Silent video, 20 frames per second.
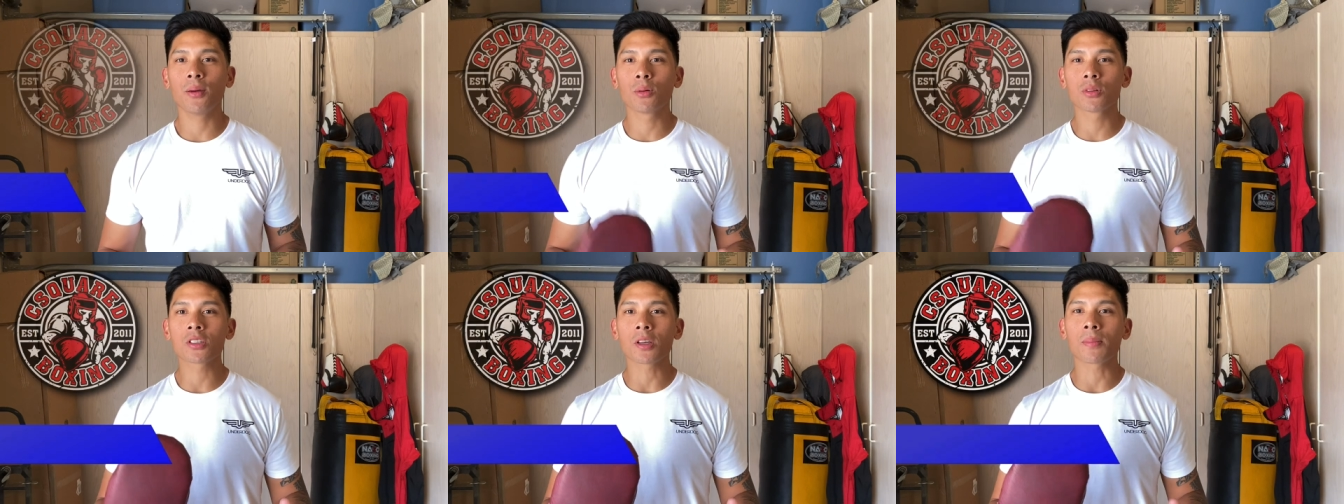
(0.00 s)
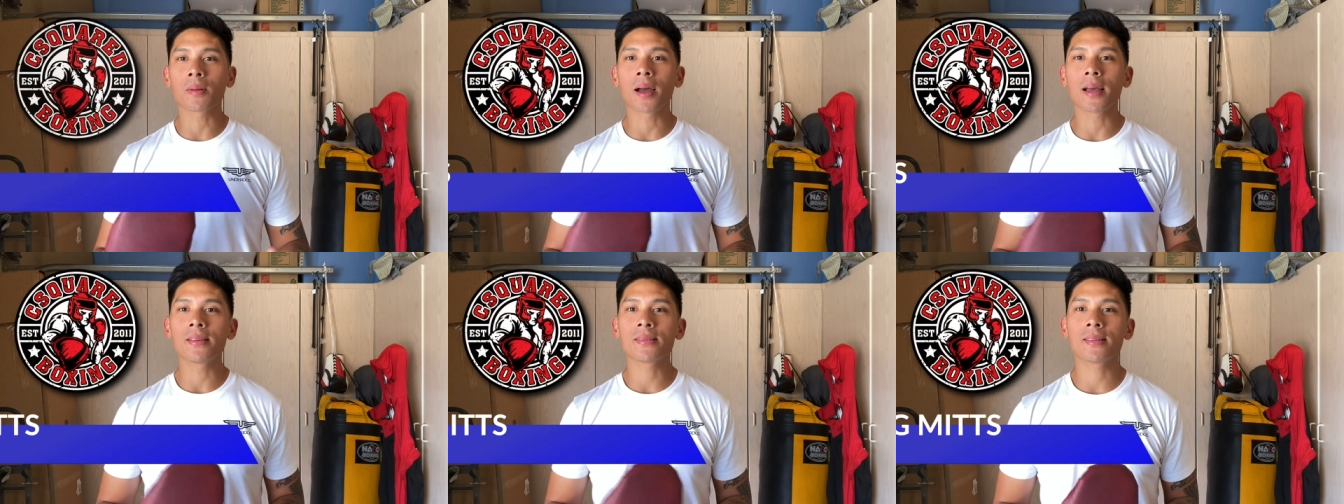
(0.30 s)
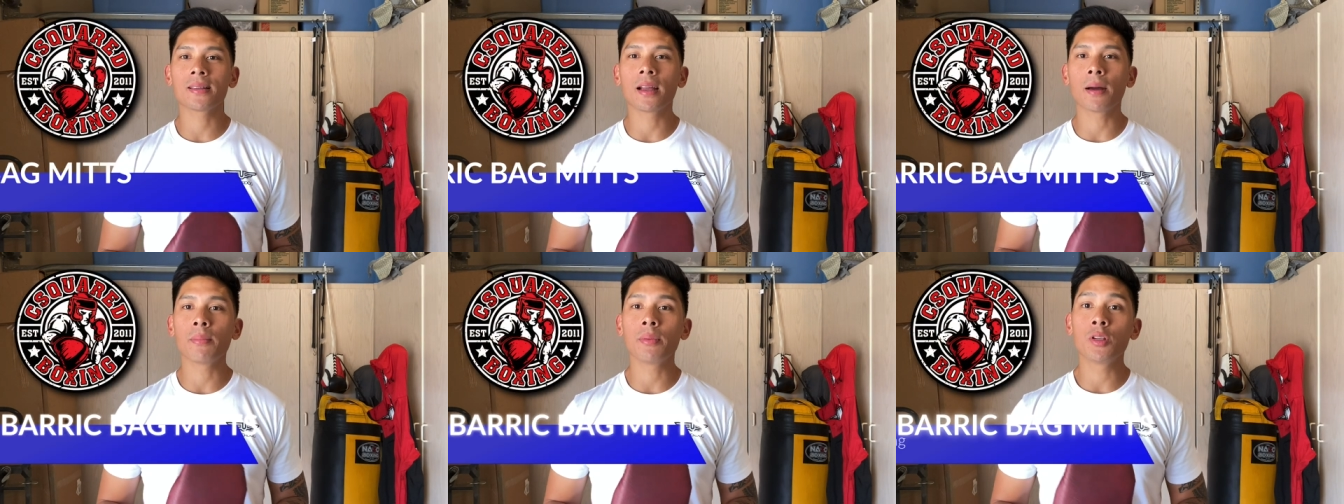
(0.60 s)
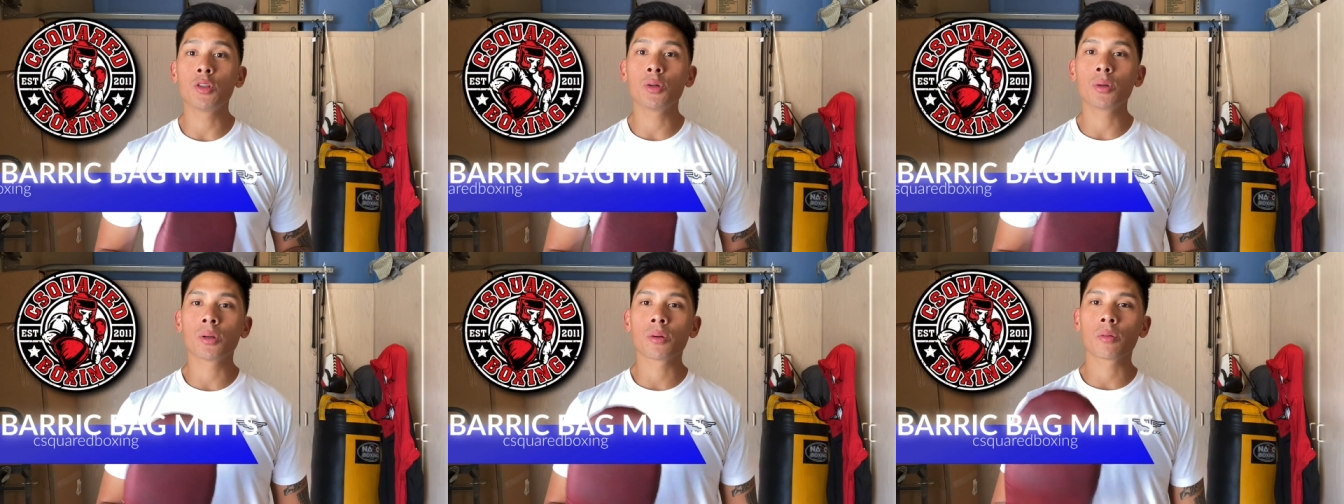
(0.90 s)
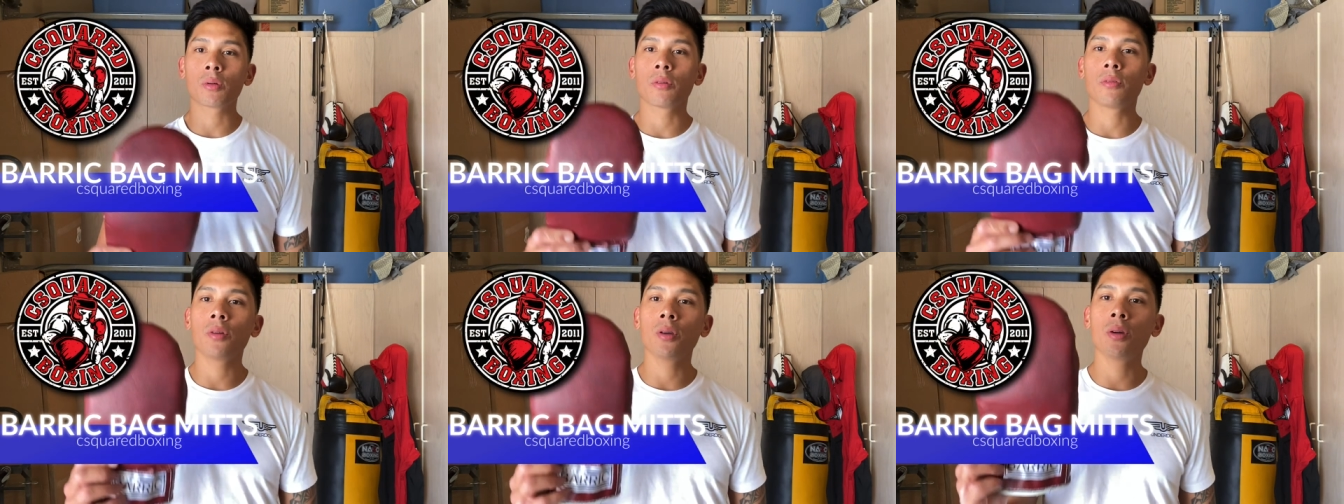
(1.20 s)
what's up guys? Today I'll be doing a
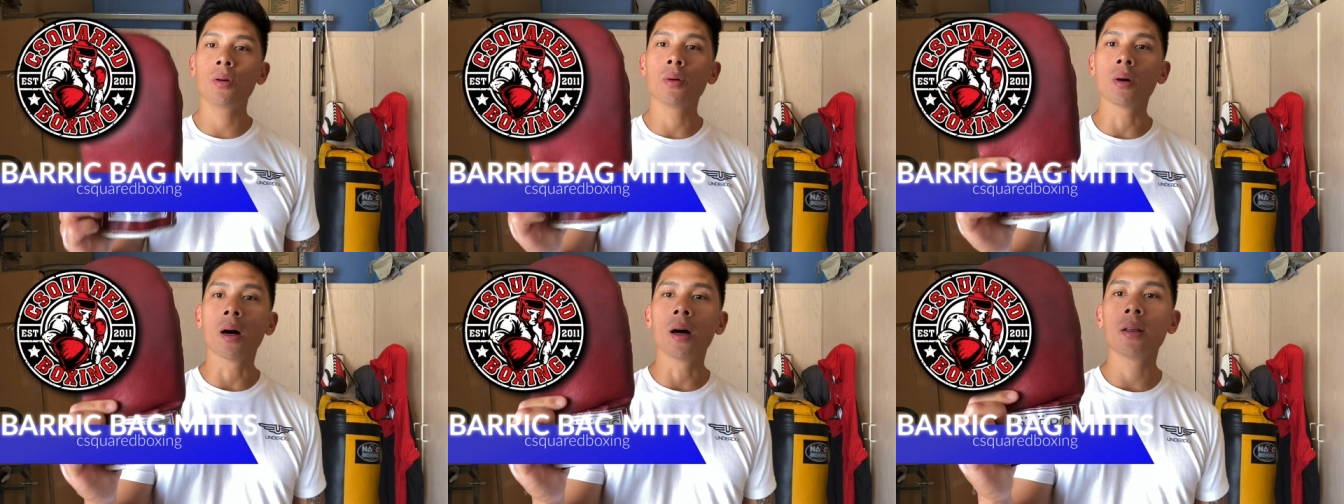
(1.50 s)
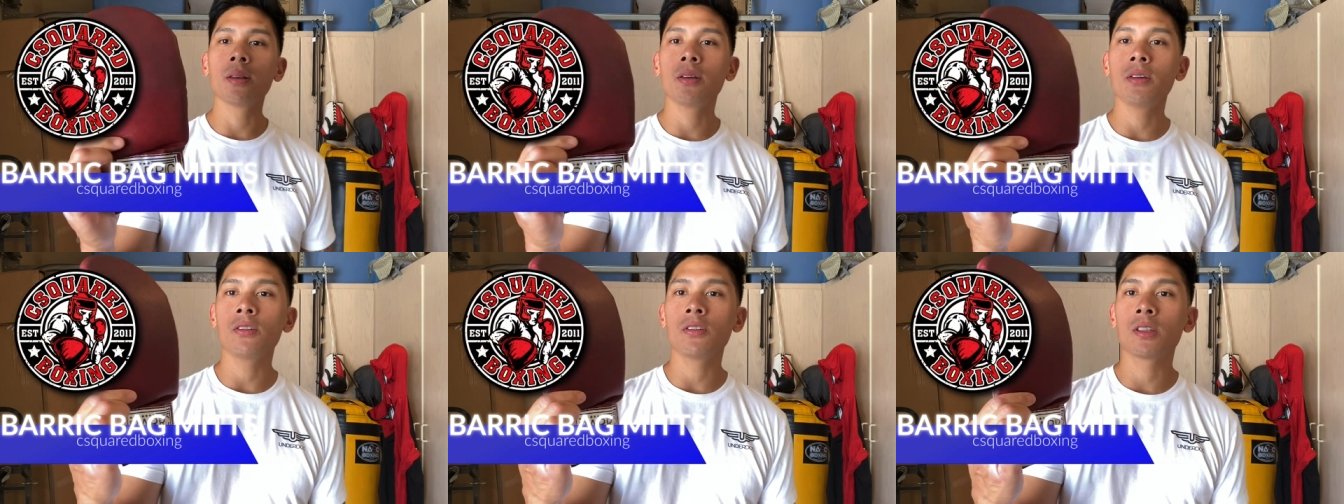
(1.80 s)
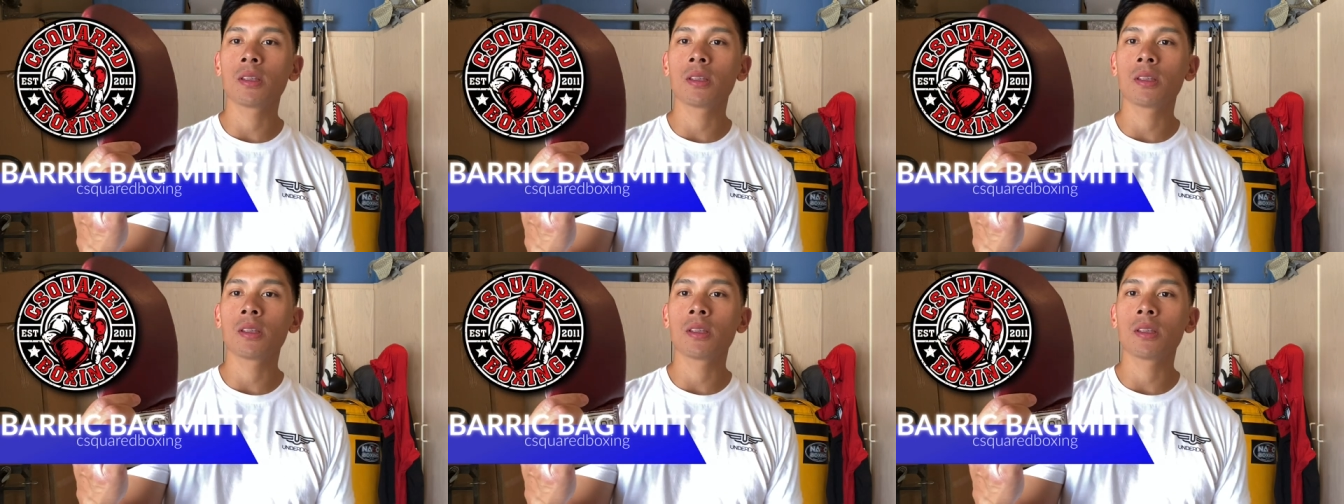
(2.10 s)
review on these